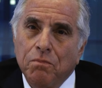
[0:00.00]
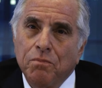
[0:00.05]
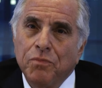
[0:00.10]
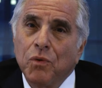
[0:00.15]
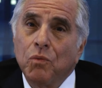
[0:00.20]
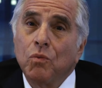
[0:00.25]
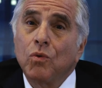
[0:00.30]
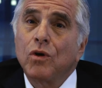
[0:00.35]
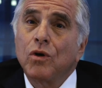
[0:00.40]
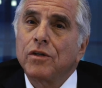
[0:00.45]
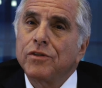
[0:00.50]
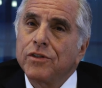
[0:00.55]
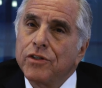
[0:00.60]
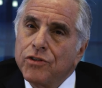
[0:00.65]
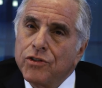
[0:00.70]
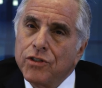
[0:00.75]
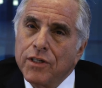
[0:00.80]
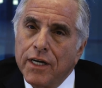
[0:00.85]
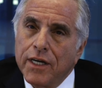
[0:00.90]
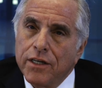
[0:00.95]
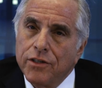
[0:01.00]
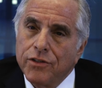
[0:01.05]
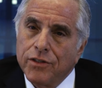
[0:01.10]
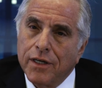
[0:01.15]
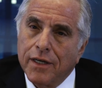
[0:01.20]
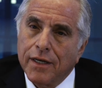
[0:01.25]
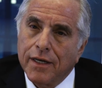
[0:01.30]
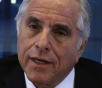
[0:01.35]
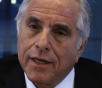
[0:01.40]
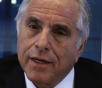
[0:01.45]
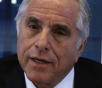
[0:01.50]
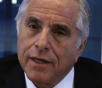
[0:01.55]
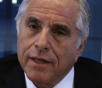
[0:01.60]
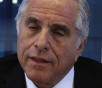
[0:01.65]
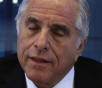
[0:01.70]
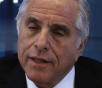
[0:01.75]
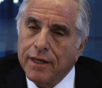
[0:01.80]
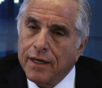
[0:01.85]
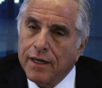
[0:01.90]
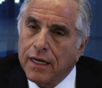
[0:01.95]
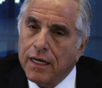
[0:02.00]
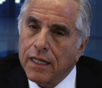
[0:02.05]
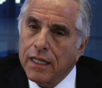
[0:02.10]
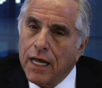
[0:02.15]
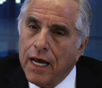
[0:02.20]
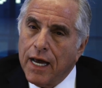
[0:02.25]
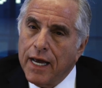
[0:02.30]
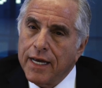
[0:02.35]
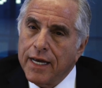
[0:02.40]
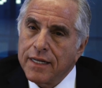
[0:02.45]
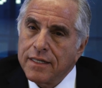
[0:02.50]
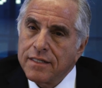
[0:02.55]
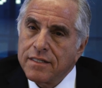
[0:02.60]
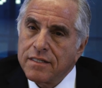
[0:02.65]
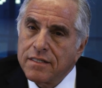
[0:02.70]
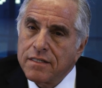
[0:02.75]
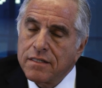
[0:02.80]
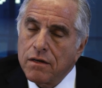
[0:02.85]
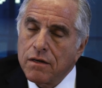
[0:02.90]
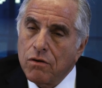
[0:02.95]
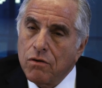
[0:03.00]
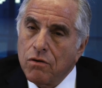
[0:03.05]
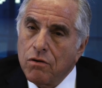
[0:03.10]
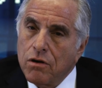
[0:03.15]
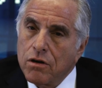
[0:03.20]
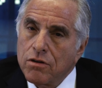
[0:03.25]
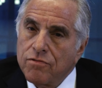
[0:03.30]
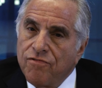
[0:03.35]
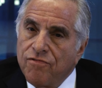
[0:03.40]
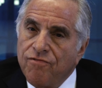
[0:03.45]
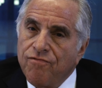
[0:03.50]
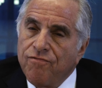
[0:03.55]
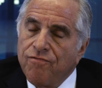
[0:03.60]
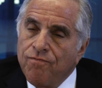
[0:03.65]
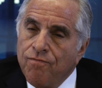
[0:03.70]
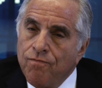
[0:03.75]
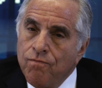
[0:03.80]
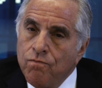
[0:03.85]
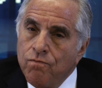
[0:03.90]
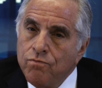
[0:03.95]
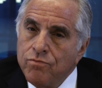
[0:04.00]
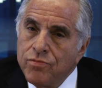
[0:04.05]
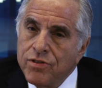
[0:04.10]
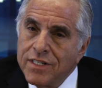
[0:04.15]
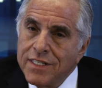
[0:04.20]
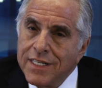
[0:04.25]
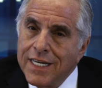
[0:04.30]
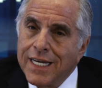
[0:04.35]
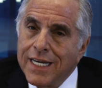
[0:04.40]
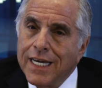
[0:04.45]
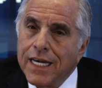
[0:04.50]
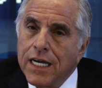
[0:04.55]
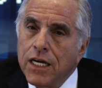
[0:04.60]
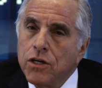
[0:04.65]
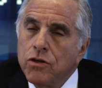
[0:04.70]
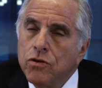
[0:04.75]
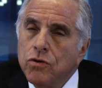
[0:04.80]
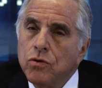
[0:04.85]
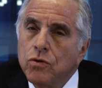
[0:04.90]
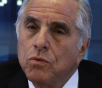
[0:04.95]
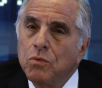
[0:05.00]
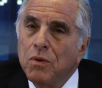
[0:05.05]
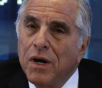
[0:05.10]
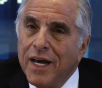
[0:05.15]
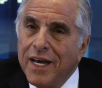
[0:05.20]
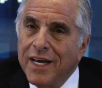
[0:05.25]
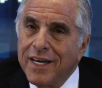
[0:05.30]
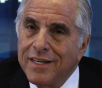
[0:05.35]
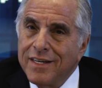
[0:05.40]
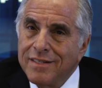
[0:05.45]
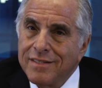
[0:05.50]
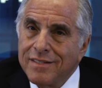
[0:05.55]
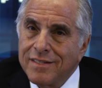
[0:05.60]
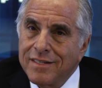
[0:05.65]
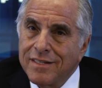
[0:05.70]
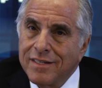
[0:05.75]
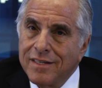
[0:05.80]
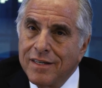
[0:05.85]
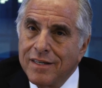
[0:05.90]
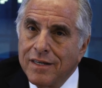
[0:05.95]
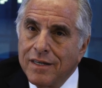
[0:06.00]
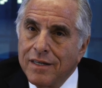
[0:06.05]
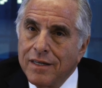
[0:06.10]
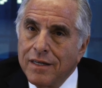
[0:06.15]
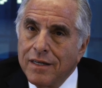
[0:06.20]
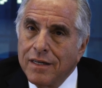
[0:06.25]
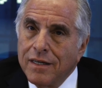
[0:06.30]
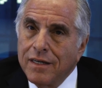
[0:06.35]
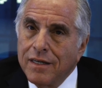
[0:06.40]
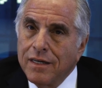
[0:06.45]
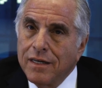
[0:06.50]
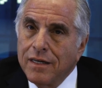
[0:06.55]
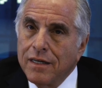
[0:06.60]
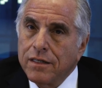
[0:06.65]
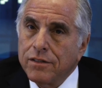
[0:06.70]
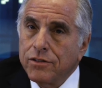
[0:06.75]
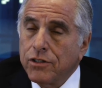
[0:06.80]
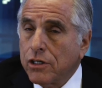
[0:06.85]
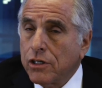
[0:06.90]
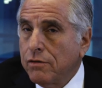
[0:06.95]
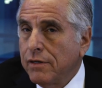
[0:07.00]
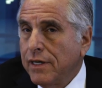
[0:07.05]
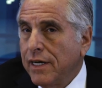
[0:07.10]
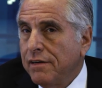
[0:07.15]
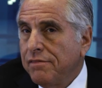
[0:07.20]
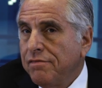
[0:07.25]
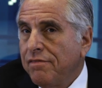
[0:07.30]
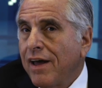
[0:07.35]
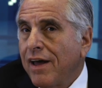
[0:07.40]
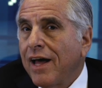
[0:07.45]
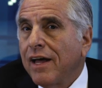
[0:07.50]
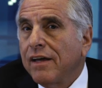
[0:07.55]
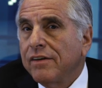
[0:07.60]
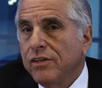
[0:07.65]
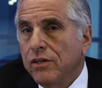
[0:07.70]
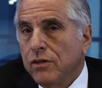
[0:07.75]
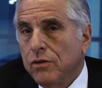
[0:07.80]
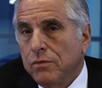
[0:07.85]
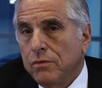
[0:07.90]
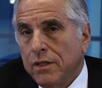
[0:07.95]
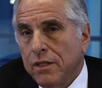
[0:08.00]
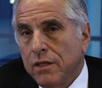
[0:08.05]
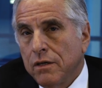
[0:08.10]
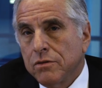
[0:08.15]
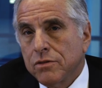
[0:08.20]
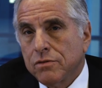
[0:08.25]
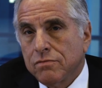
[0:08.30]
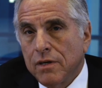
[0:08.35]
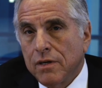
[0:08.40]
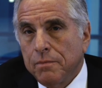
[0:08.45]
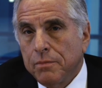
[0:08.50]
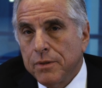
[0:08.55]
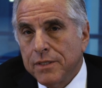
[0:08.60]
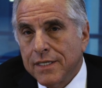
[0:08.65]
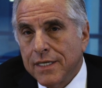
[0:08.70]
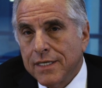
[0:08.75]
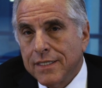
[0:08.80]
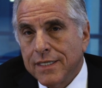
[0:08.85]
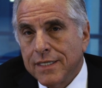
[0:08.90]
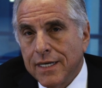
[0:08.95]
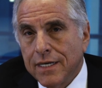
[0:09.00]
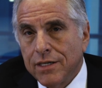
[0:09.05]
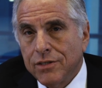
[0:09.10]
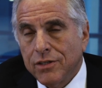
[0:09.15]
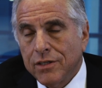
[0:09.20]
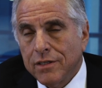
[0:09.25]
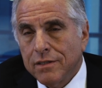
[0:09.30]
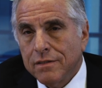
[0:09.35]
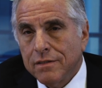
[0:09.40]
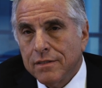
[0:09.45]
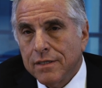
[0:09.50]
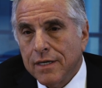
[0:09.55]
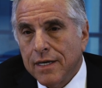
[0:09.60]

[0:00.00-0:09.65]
The world is changing, and I think clients are seeking new ways to create value in those representations.